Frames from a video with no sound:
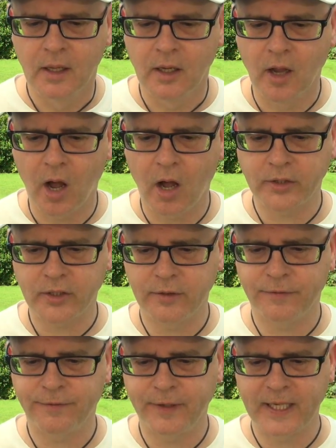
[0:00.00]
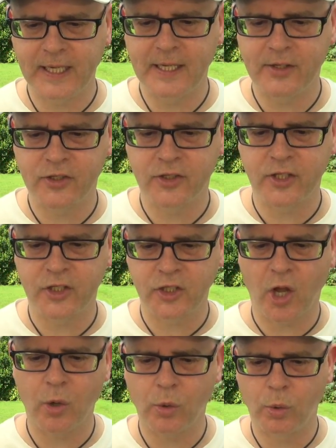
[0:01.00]
Garden feeds the
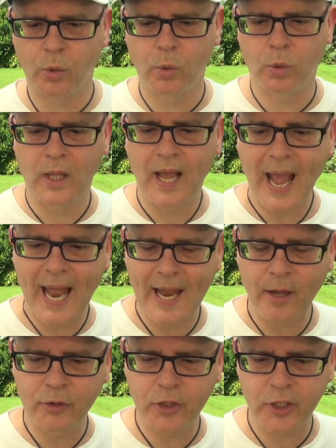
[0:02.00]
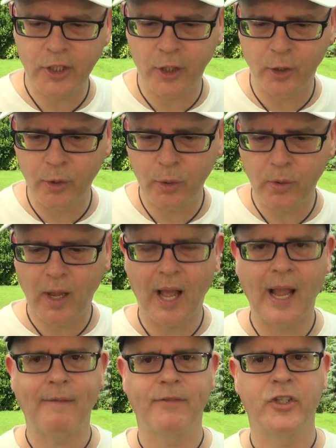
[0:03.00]
soul. Hello to you.
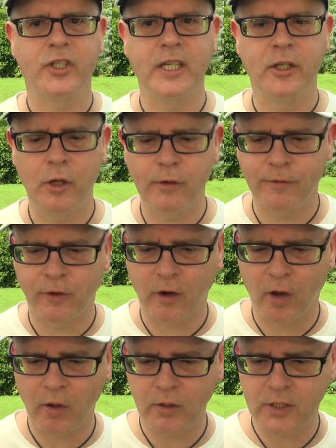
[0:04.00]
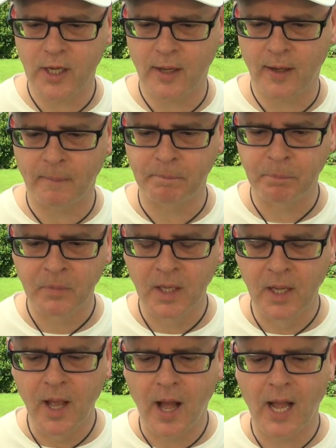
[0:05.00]
I haven't seen you for a long time.
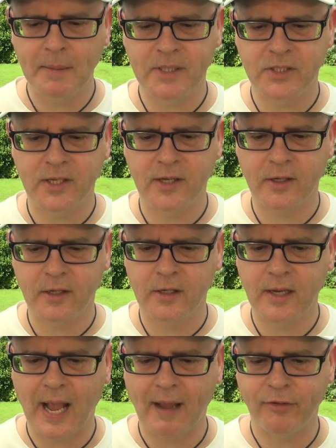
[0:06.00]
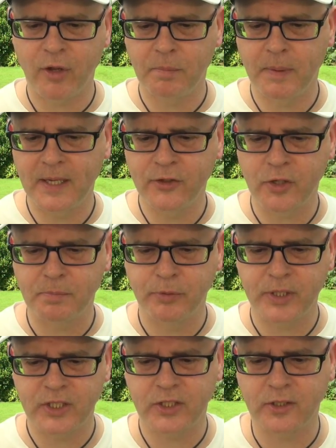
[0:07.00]
Hi, Mr. Duncan. Have you been to
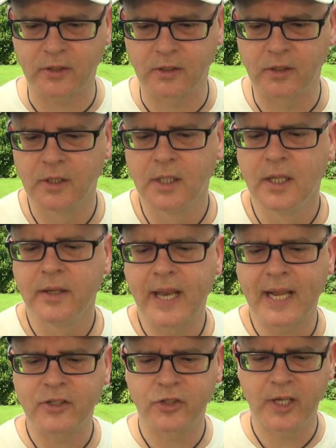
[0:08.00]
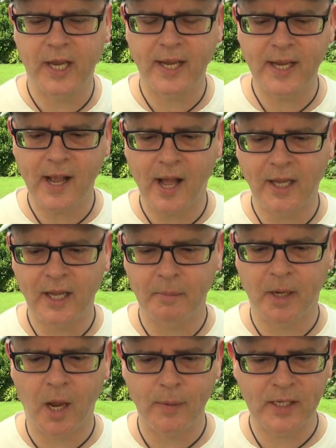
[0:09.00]
Bristol? Next year, I
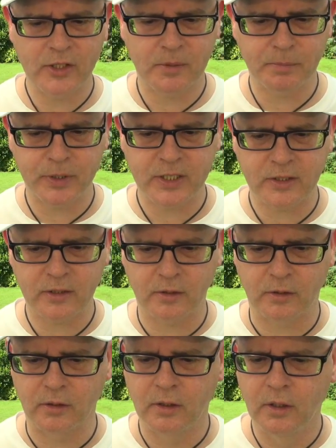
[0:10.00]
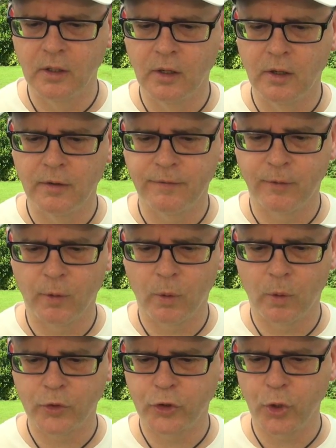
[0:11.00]
am going to Bristol
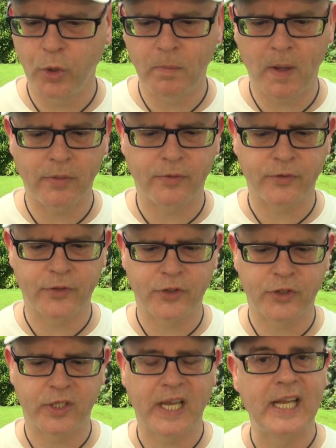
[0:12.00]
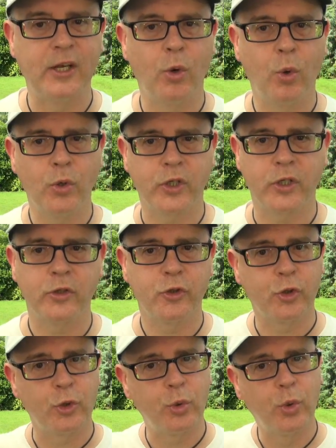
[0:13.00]
for 2 months in order
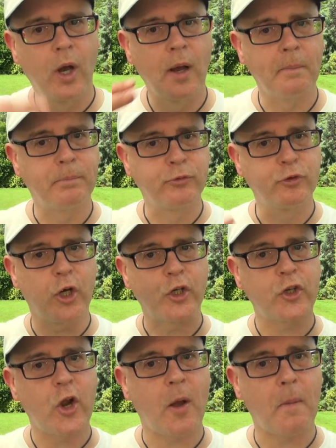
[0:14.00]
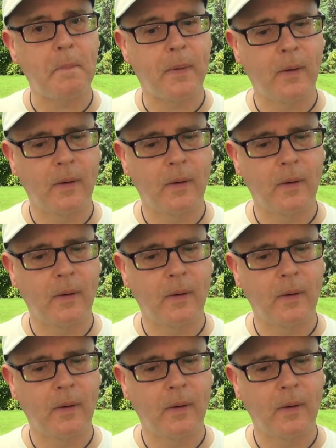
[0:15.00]
to brush up